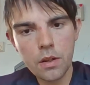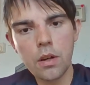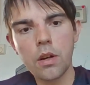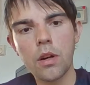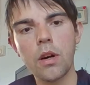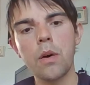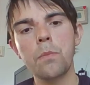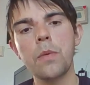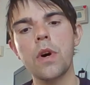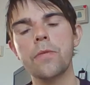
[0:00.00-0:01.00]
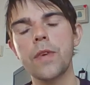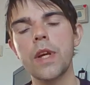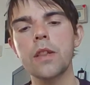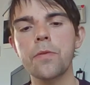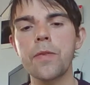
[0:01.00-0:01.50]
I
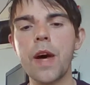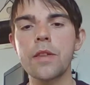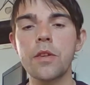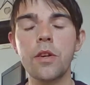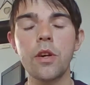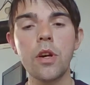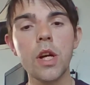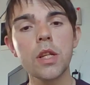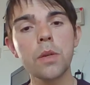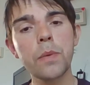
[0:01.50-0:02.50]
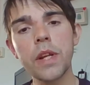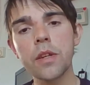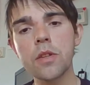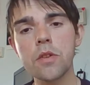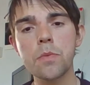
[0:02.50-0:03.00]
think the fact that the media
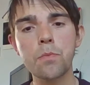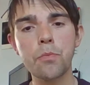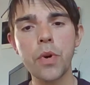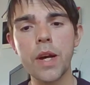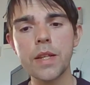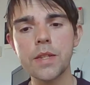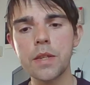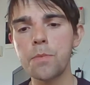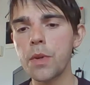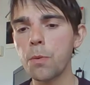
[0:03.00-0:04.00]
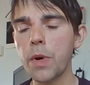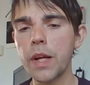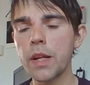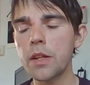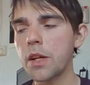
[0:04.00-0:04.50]
doesn't praise him the
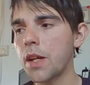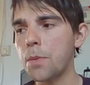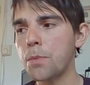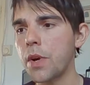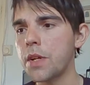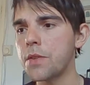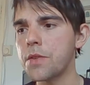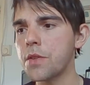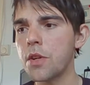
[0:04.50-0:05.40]
way that they praised